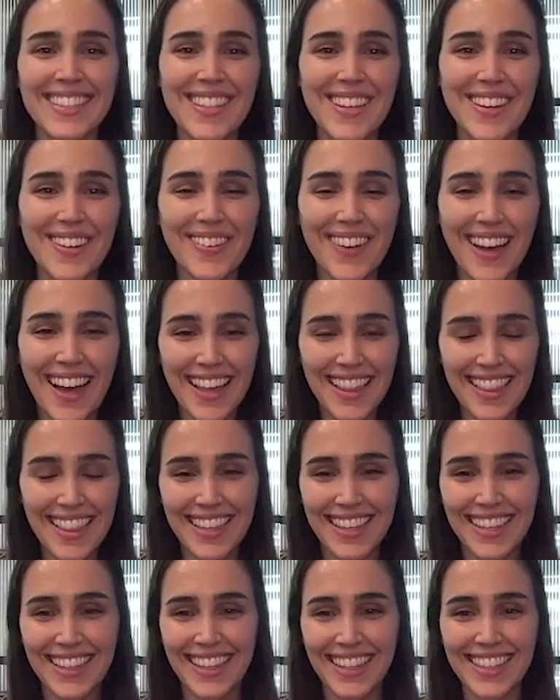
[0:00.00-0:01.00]
So I
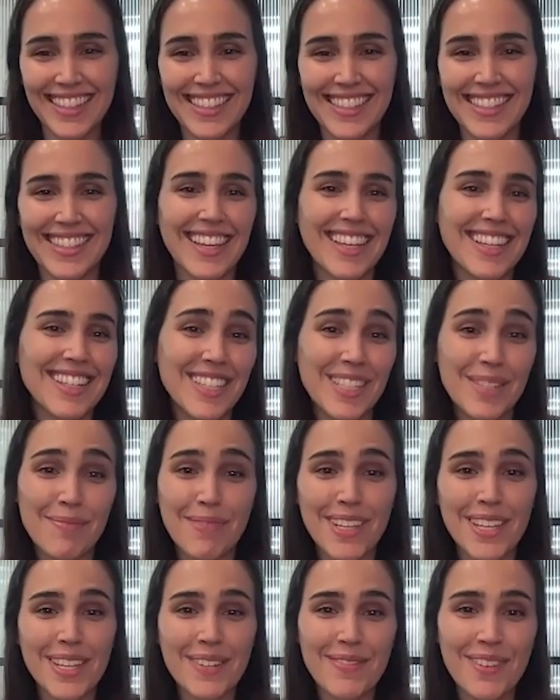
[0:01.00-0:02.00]
think let's just
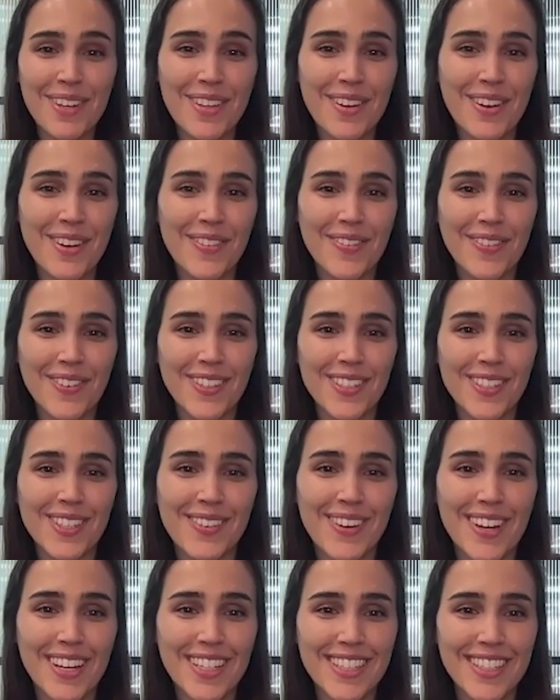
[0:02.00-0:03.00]
begin with our first
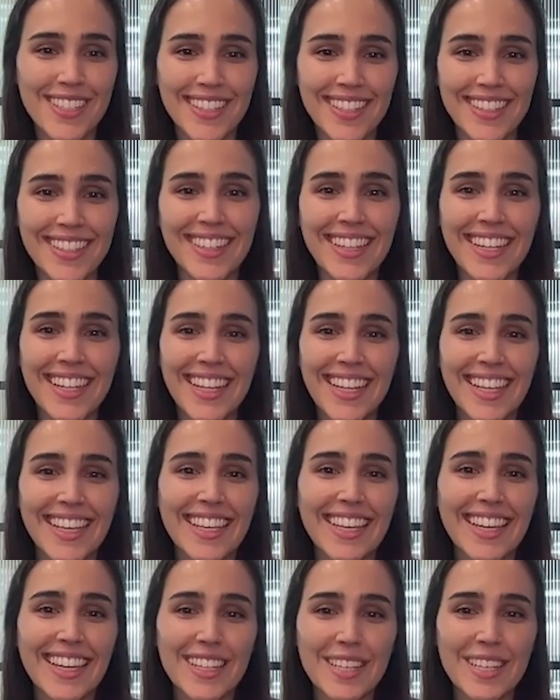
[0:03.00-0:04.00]
question.
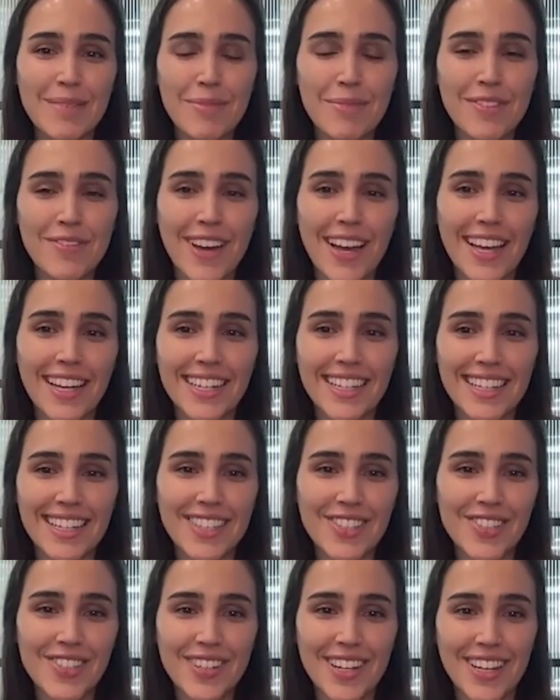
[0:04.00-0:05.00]
Can you provide an
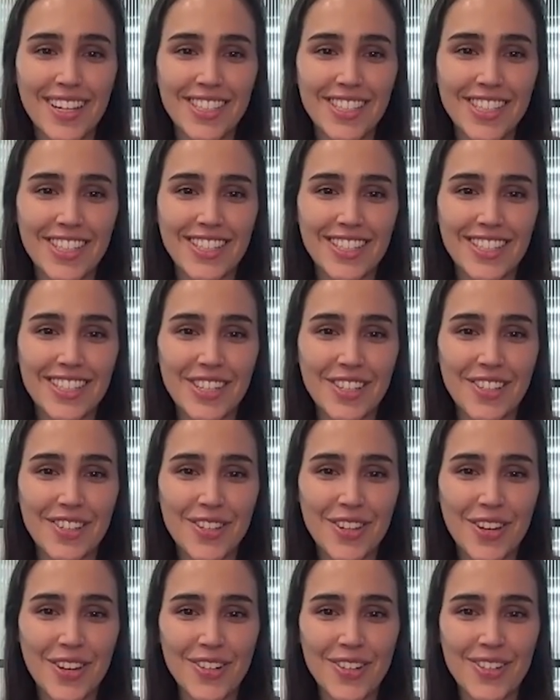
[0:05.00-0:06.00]
introduction to your
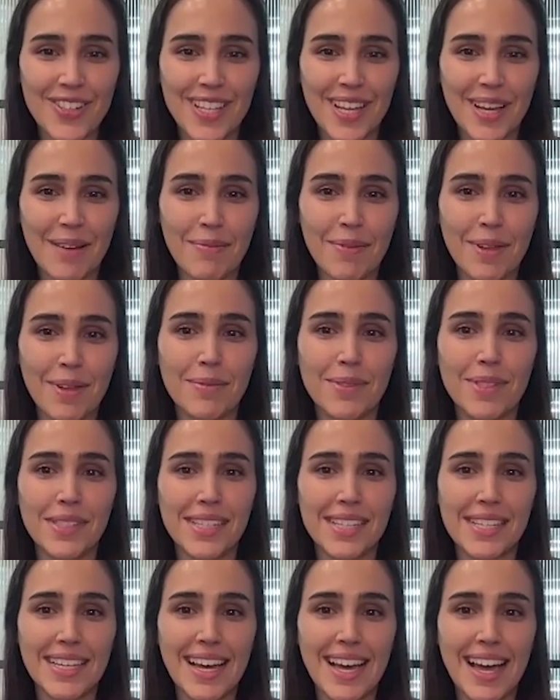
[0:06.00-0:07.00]
daughter's
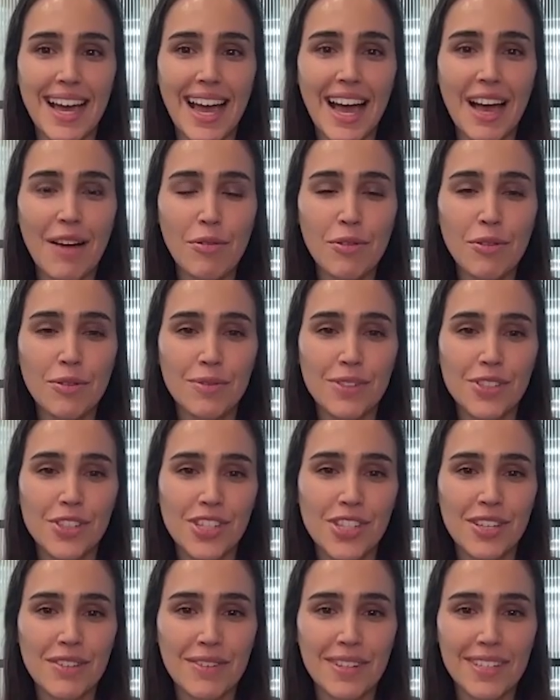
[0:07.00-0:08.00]
epilepsy? How old was
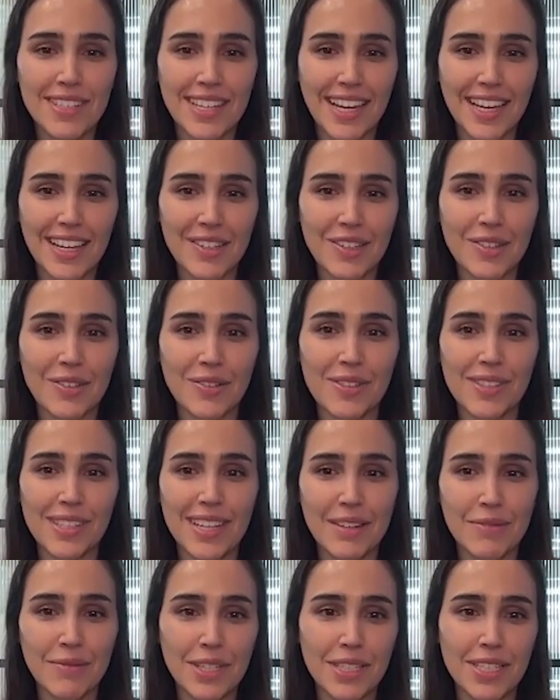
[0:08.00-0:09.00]
she when diagnosed,
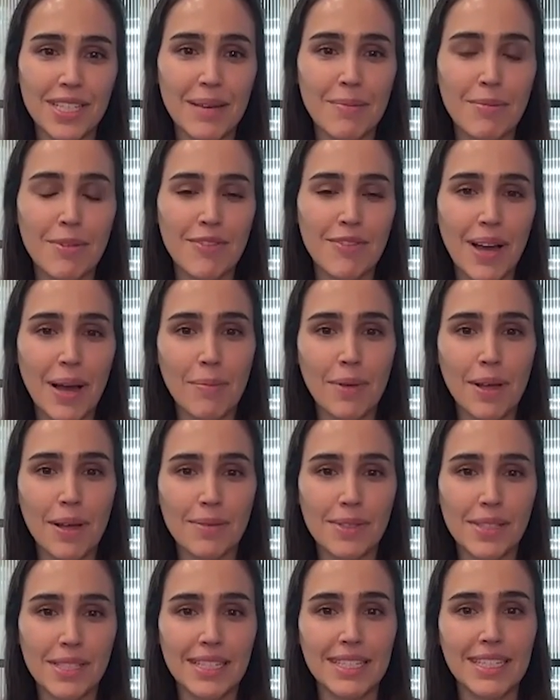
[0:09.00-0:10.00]
and what type of
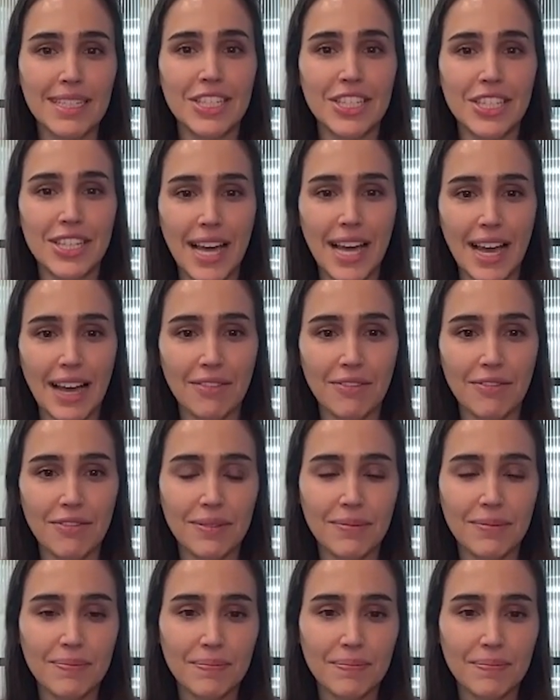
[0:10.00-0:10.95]
epilepsy did she have?